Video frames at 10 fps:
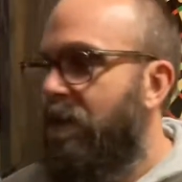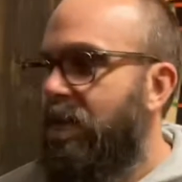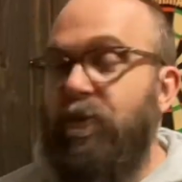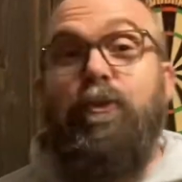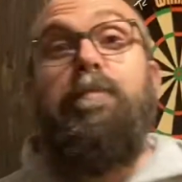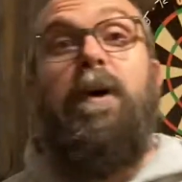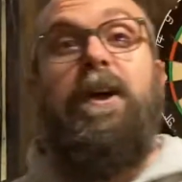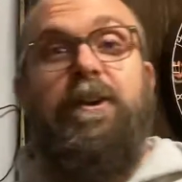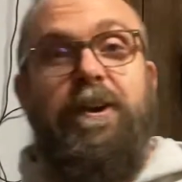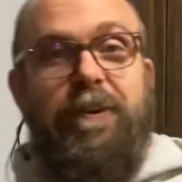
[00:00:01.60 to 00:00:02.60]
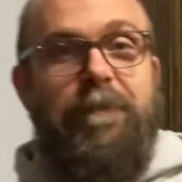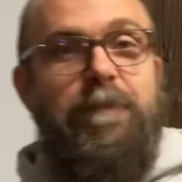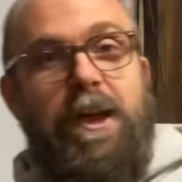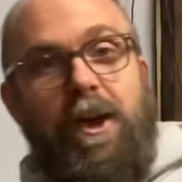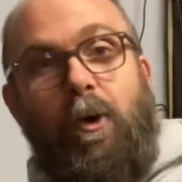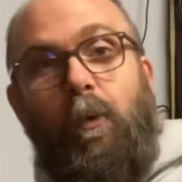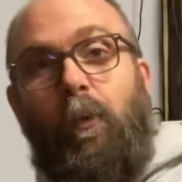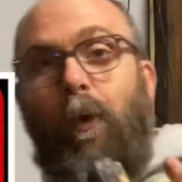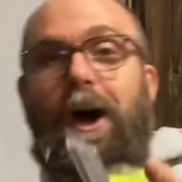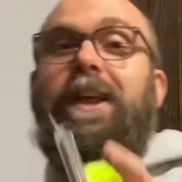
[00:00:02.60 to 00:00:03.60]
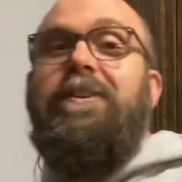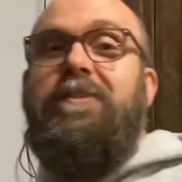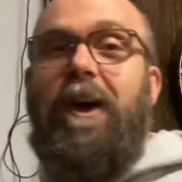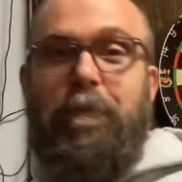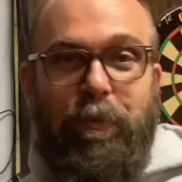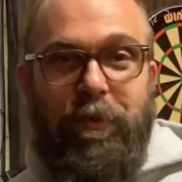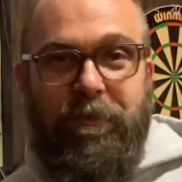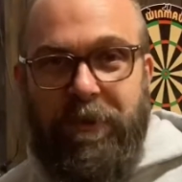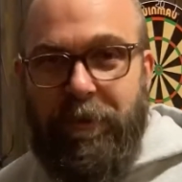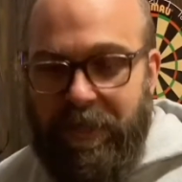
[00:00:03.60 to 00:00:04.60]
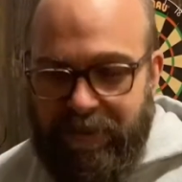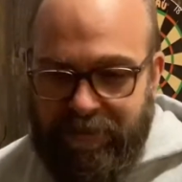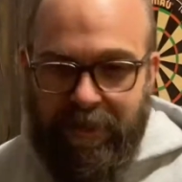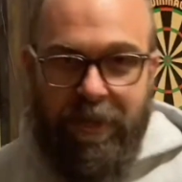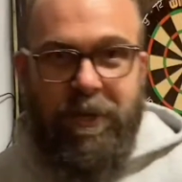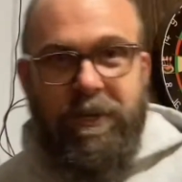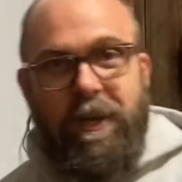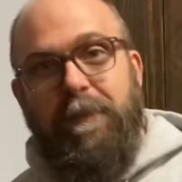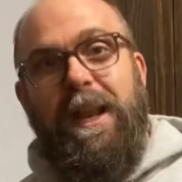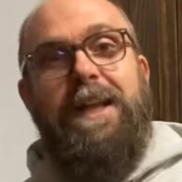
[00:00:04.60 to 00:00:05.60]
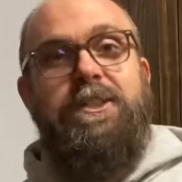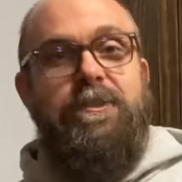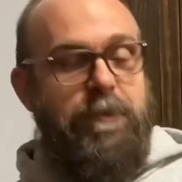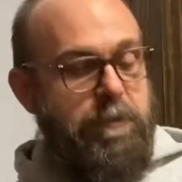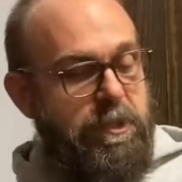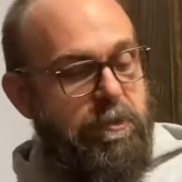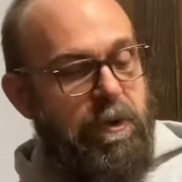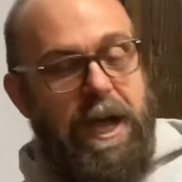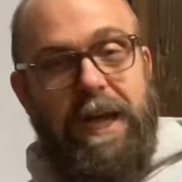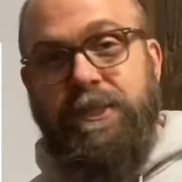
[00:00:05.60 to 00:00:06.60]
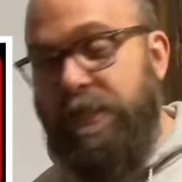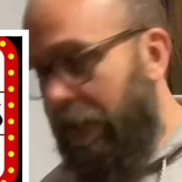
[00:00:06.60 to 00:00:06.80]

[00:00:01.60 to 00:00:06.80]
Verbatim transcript: Little spider here. What is up, reviewees? Coming at you from the garage.